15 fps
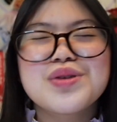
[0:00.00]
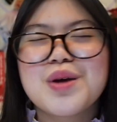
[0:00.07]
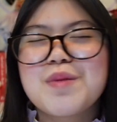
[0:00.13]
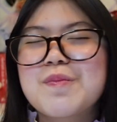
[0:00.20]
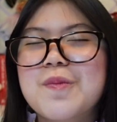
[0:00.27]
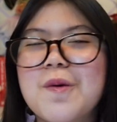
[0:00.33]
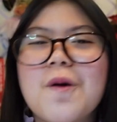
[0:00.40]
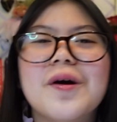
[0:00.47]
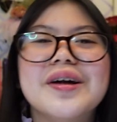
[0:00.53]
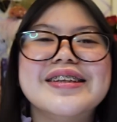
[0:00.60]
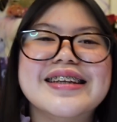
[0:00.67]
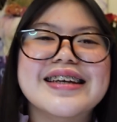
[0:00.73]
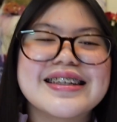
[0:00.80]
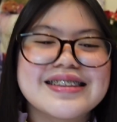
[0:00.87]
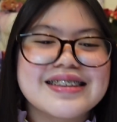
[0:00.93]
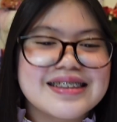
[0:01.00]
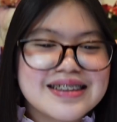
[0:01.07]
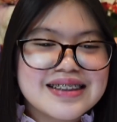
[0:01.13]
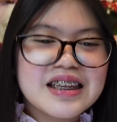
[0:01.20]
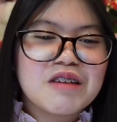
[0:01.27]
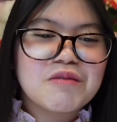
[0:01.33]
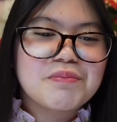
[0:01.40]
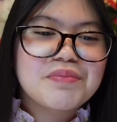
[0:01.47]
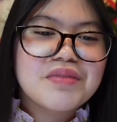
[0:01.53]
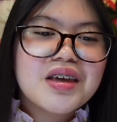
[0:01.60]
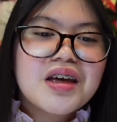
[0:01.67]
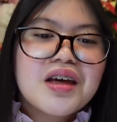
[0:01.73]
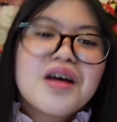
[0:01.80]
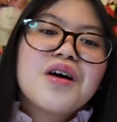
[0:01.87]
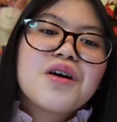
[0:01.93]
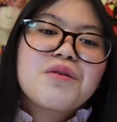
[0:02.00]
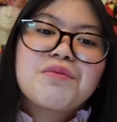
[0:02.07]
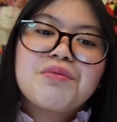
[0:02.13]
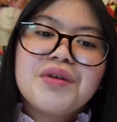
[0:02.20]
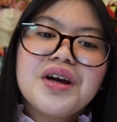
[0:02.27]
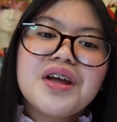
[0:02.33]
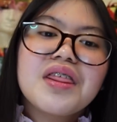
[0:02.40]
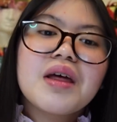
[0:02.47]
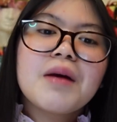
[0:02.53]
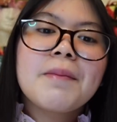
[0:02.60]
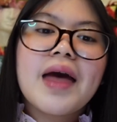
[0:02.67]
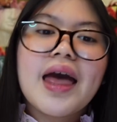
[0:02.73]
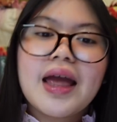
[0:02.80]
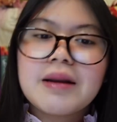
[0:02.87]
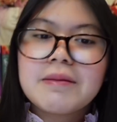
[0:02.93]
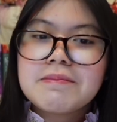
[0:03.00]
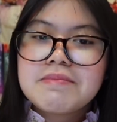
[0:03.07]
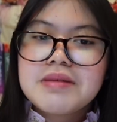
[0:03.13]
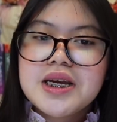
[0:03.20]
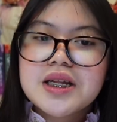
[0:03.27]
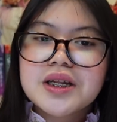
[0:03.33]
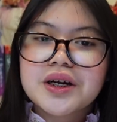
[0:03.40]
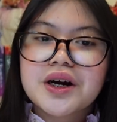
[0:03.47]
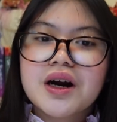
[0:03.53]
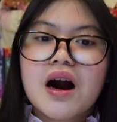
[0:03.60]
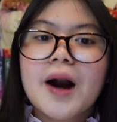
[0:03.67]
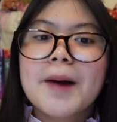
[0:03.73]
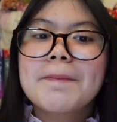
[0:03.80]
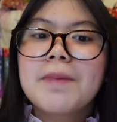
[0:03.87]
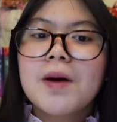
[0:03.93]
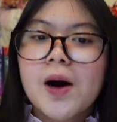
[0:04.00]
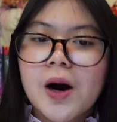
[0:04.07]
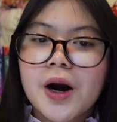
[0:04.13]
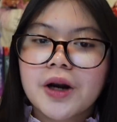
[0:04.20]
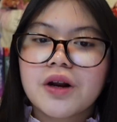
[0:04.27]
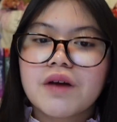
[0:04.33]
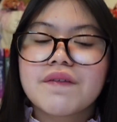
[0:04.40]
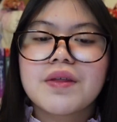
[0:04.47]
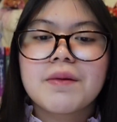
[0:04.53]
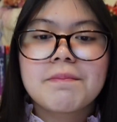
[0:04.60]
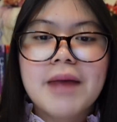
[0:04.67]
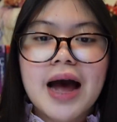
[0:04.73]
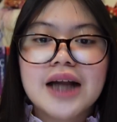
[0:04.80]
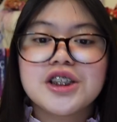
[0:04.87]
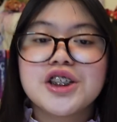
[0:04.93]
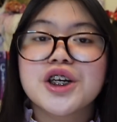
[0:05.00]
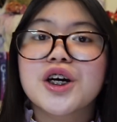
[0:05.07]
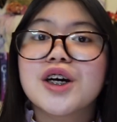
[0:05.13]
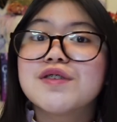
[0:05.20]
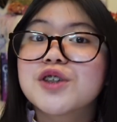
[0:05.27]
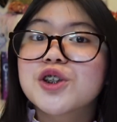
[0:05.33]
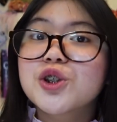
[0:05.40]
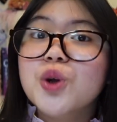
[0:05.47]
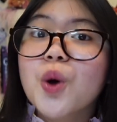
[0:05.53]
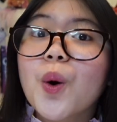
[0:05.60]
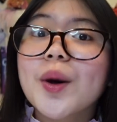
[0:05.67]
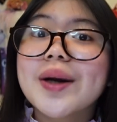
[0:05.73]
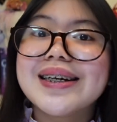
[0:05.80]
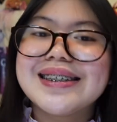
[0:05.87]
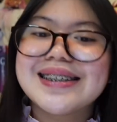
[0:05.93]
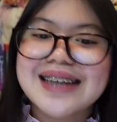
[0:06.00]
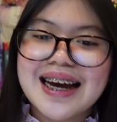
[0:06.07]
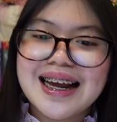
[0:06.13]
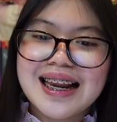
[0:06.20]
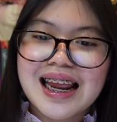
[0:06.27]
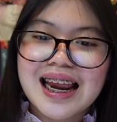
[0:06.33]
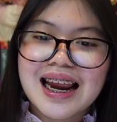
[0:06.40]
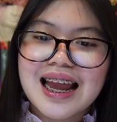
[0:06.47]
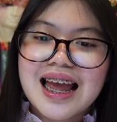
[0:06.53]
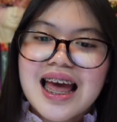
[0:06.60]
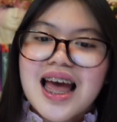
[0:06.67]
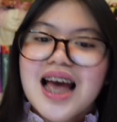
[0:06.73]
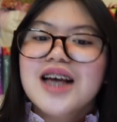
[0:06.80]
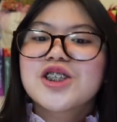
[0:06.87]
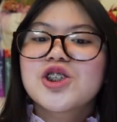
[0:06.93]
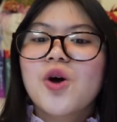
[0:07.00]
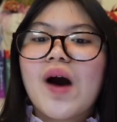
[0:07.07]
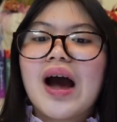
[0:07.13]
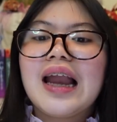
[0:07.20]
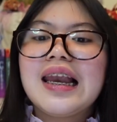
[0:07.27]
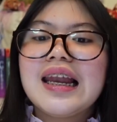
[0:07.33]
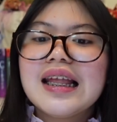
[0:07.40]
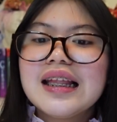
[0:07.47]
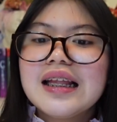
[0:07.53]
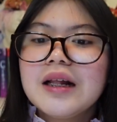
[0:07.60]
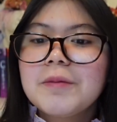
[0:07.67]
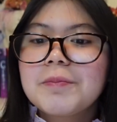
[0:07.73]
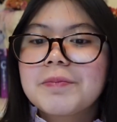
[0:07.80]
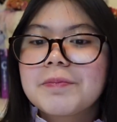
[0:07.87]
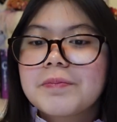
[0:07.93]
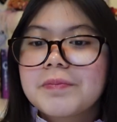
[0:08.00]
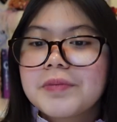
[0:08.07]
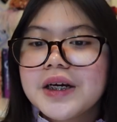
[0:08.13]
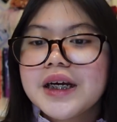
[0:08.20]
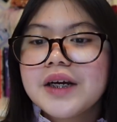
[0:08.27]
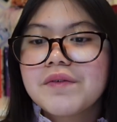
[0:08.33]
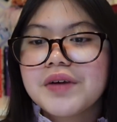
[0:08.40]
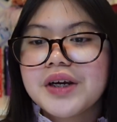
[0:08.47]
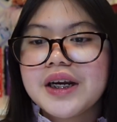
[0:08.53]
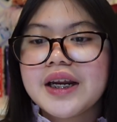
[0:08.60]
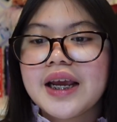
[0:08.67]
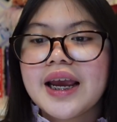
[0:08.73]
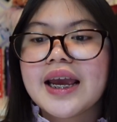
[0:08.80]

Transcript: important tip. Rhythm and meter are part of the magic of storytelling, so a little pre-reading